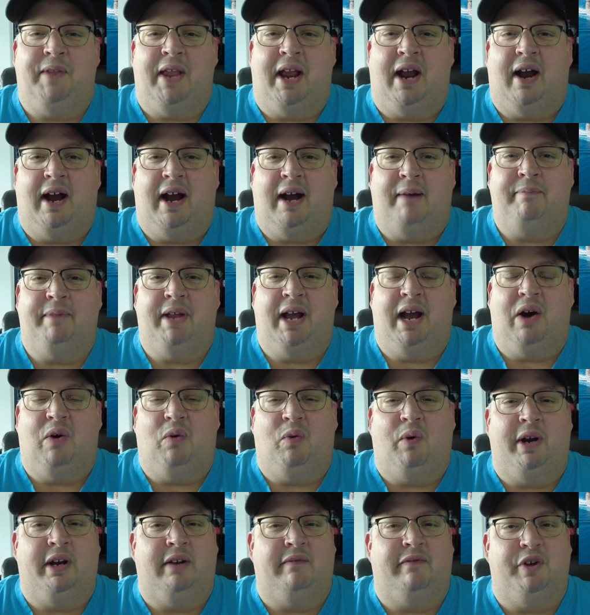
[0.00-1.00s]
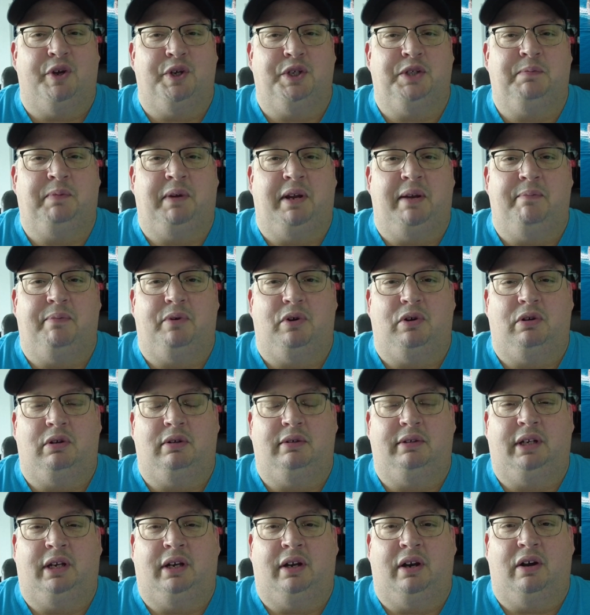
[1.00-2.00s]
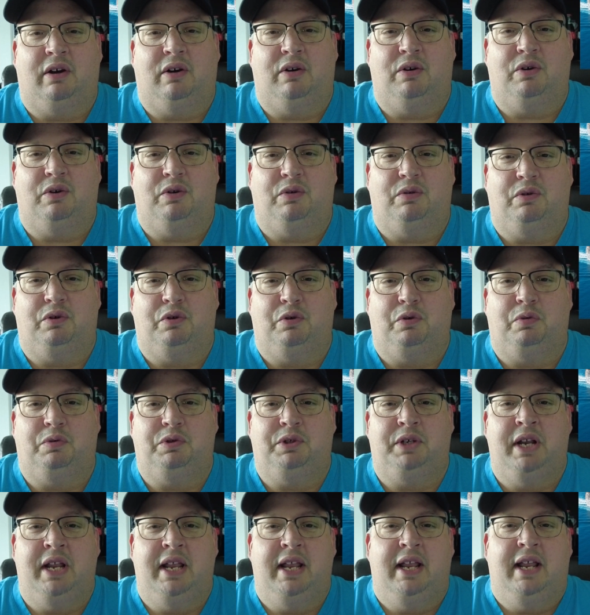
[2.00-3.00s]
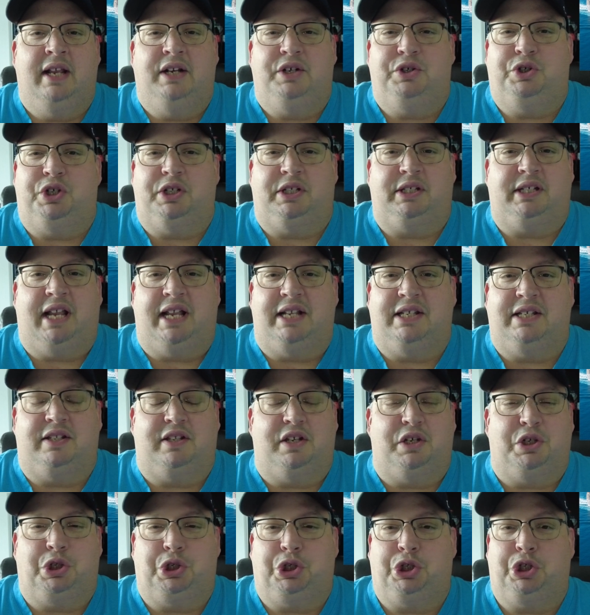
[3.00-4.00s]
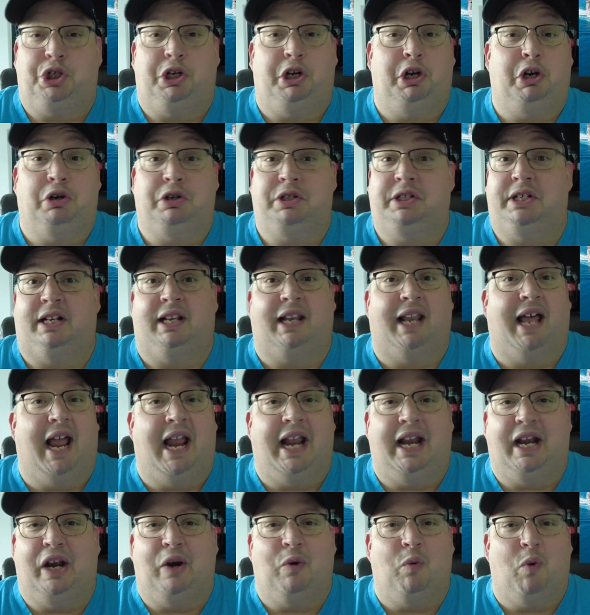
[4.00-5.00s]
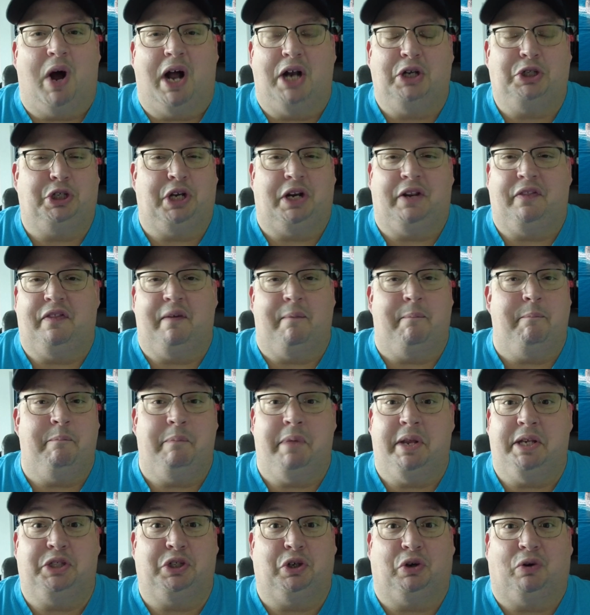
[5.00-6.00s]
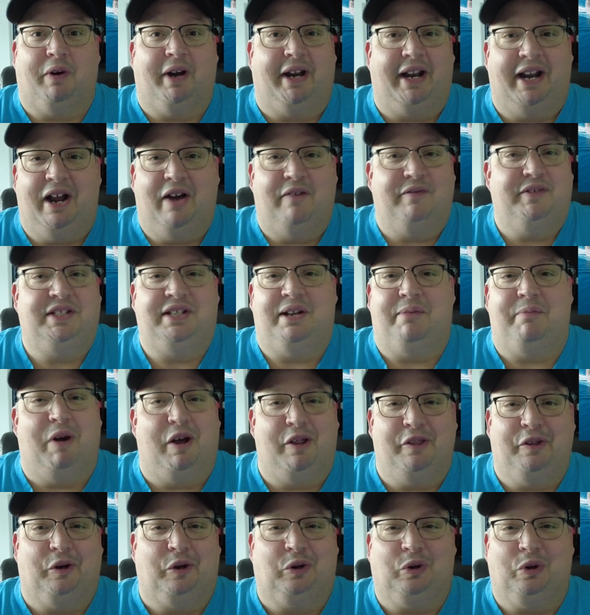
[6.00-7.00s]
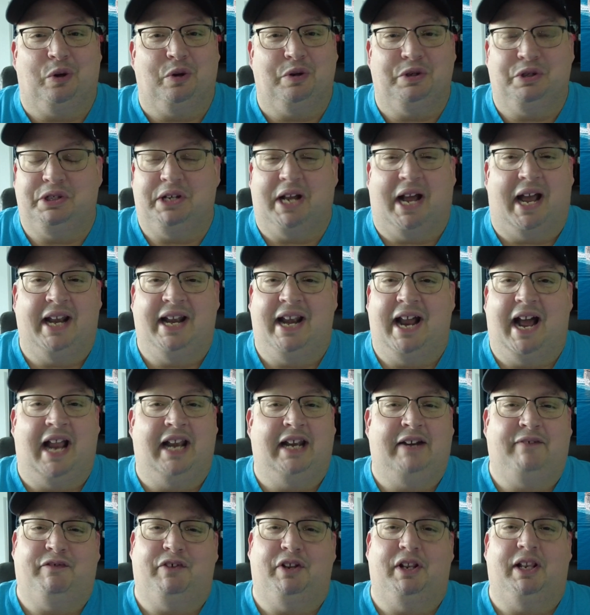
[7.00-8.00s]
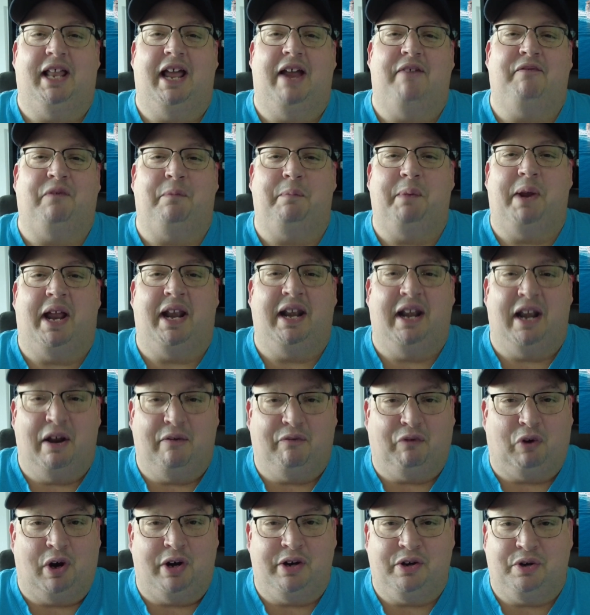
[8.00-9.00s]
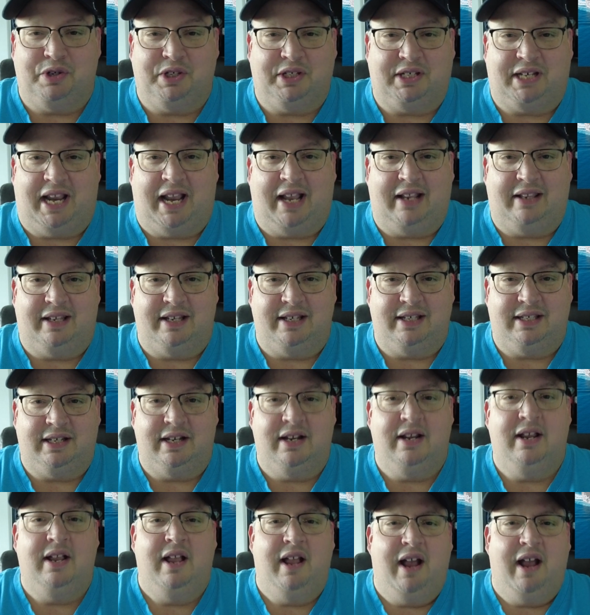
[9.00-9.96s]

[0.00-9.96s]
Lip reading: Now, I'm not one of those people, who just gets the sheer delight in watching the misery of some other cruisers. I for the life of me, I never understand this.